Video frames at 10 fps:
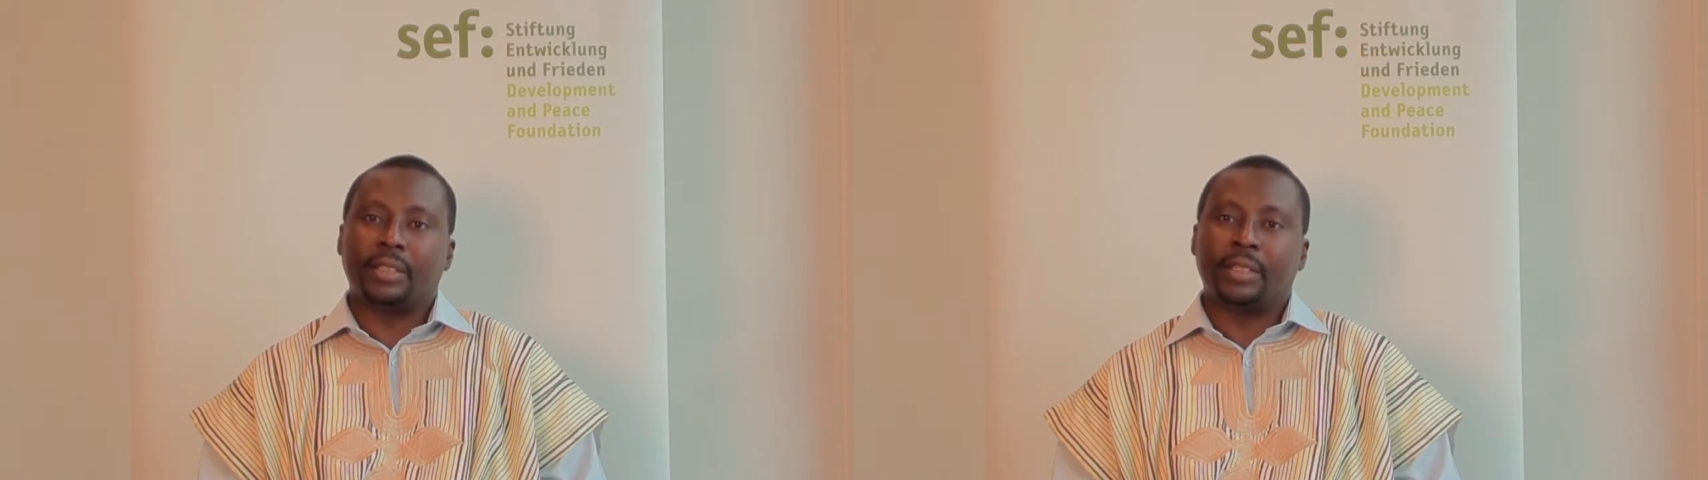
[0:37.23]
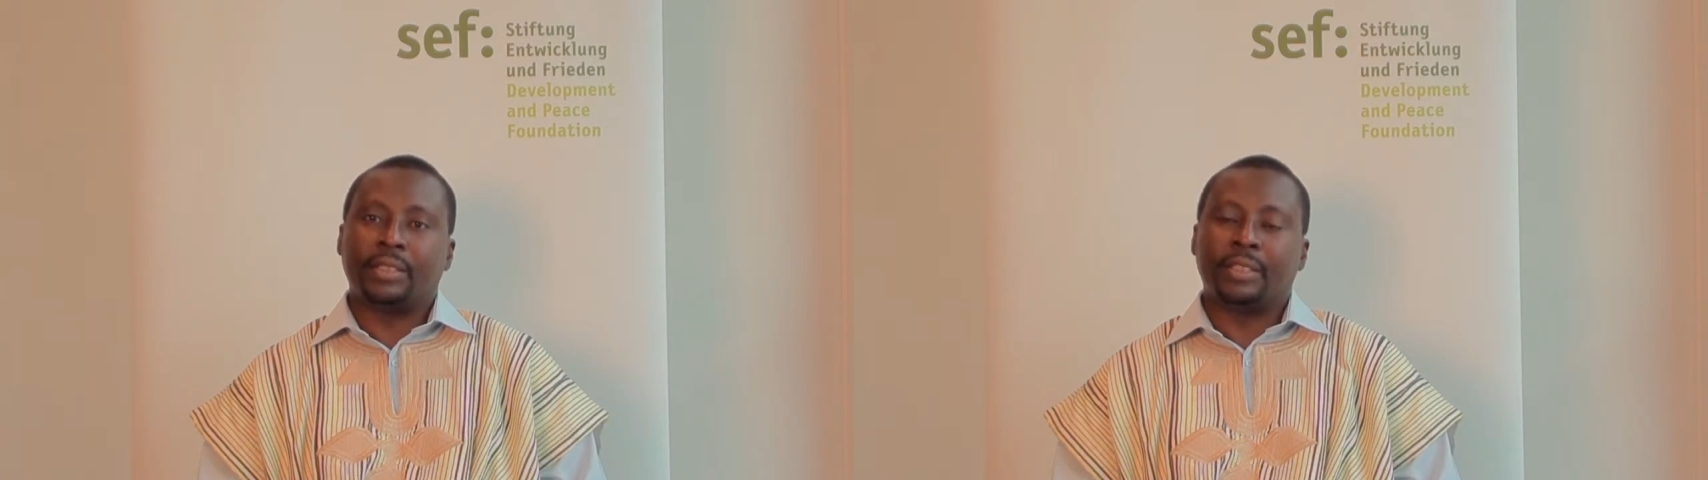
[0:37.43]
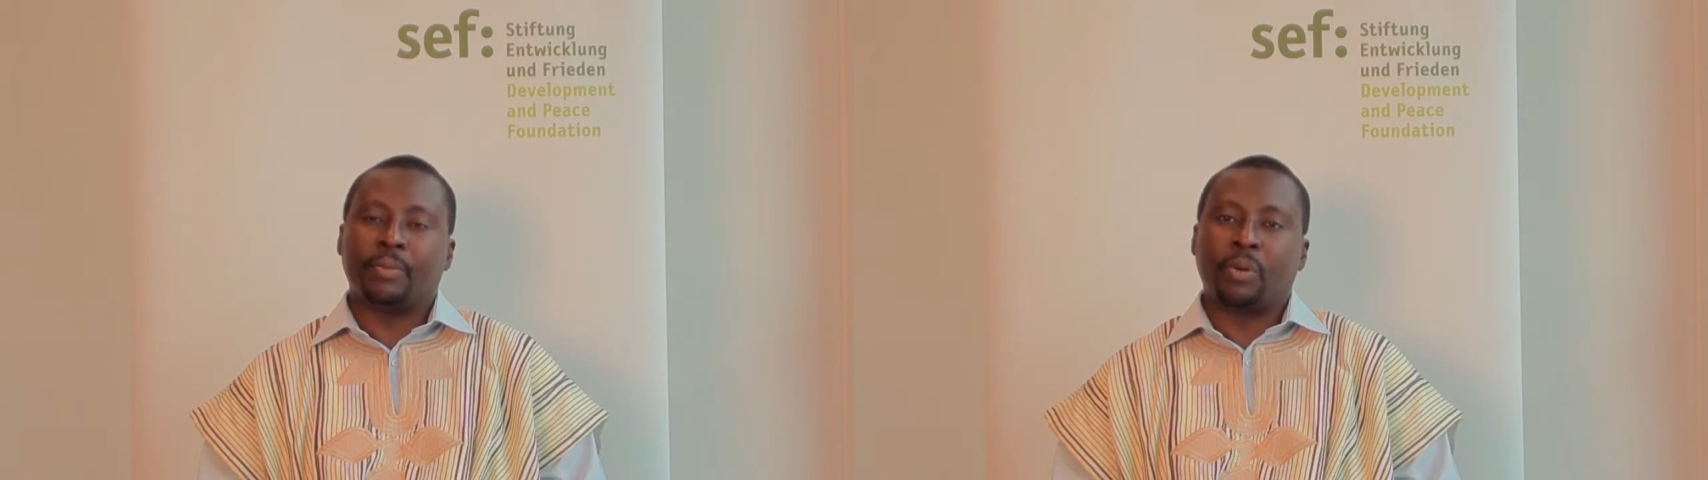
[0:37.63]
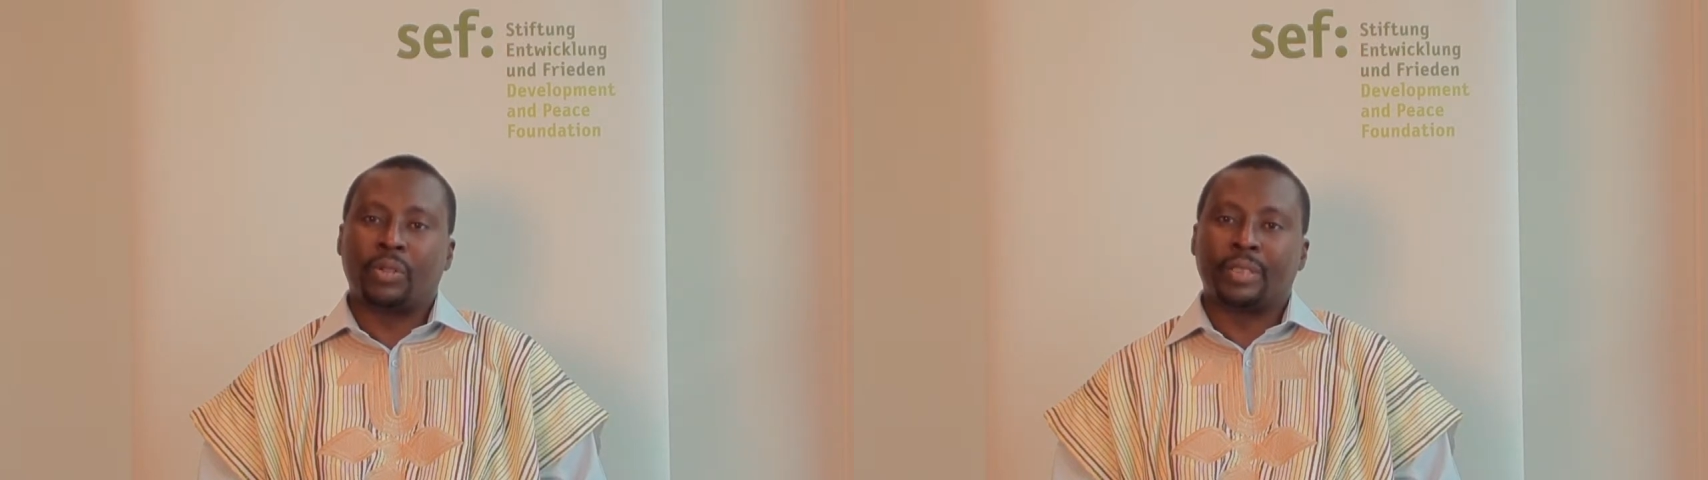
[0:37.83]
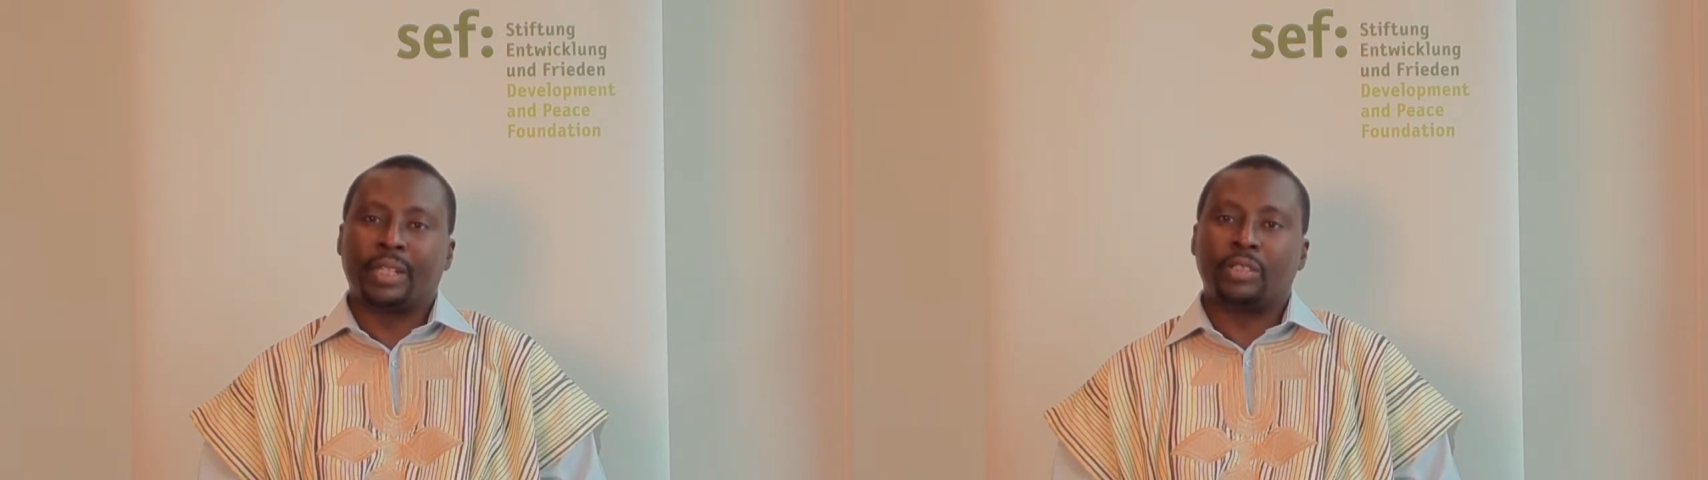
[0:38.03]
it's
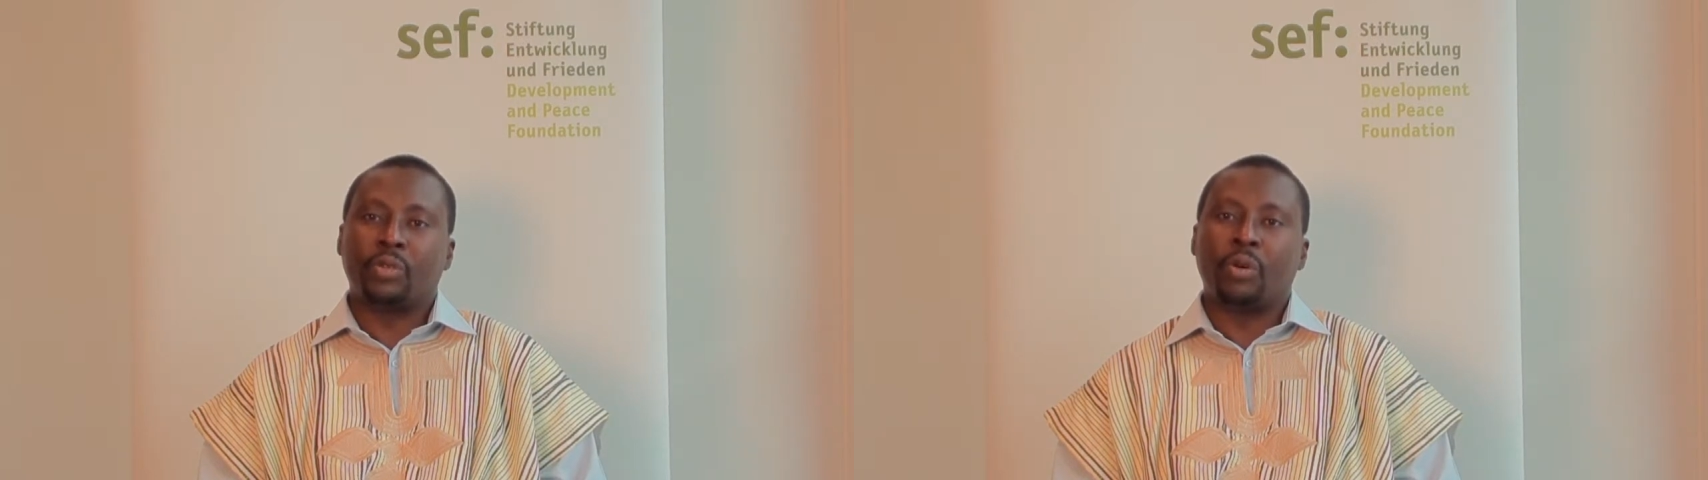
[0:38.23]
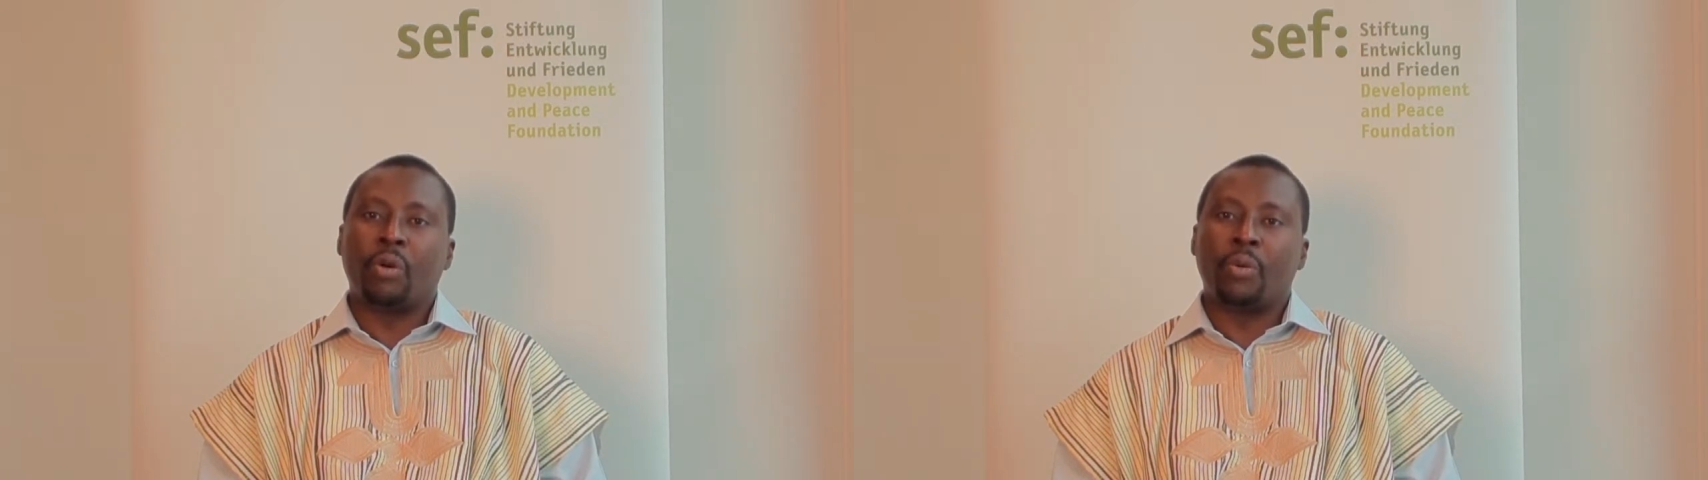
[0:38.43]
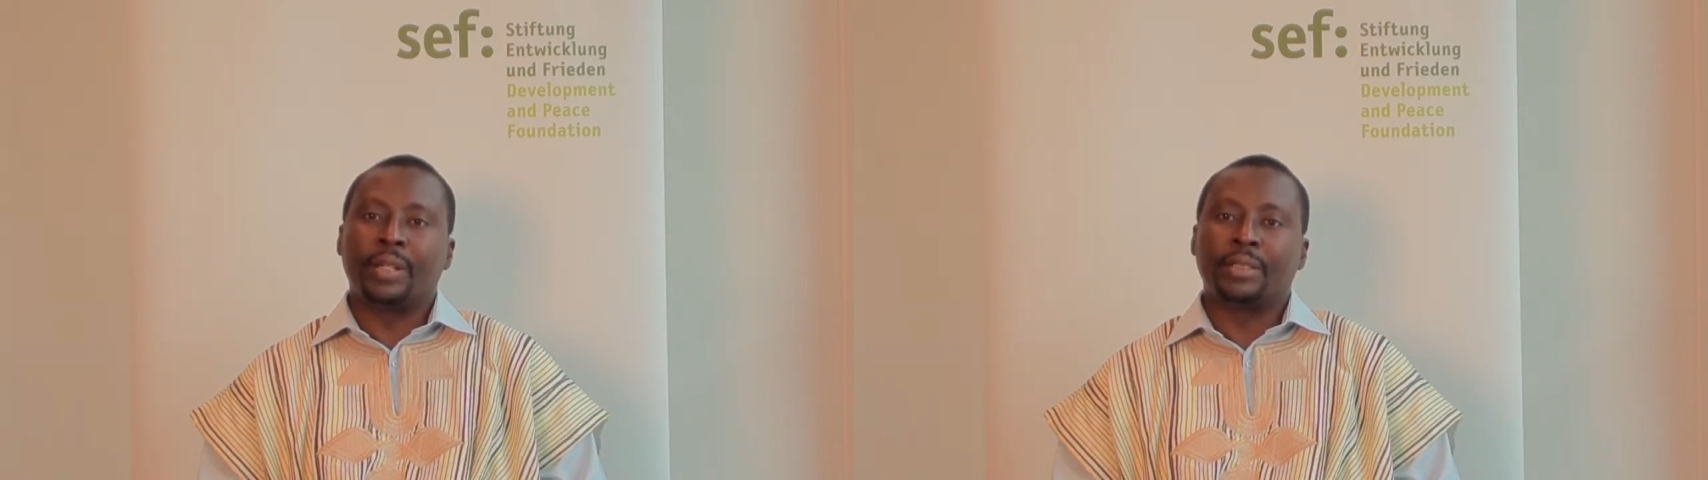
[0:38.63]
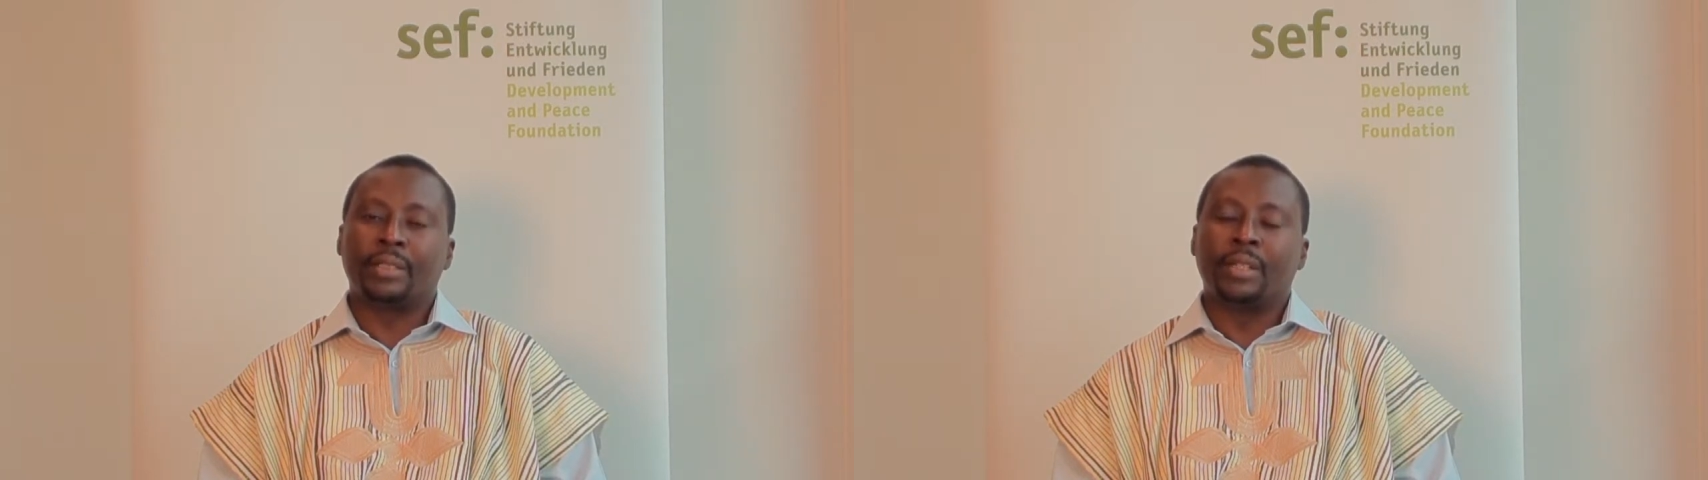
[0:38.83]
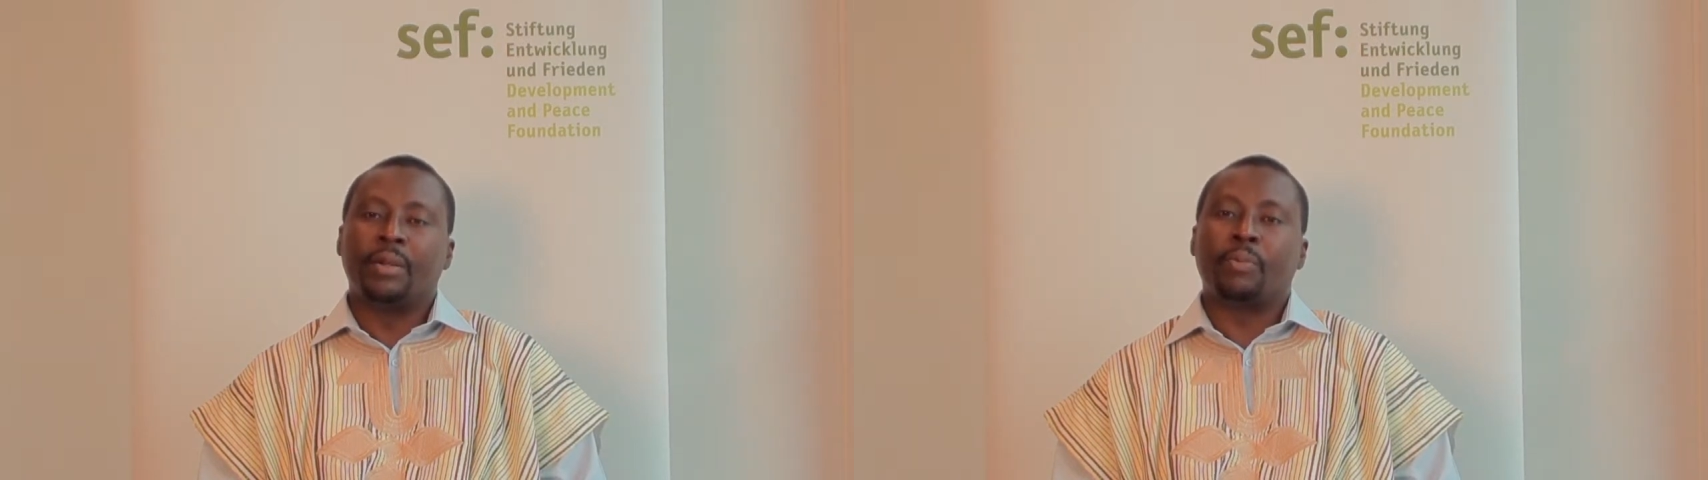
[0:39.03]
important to always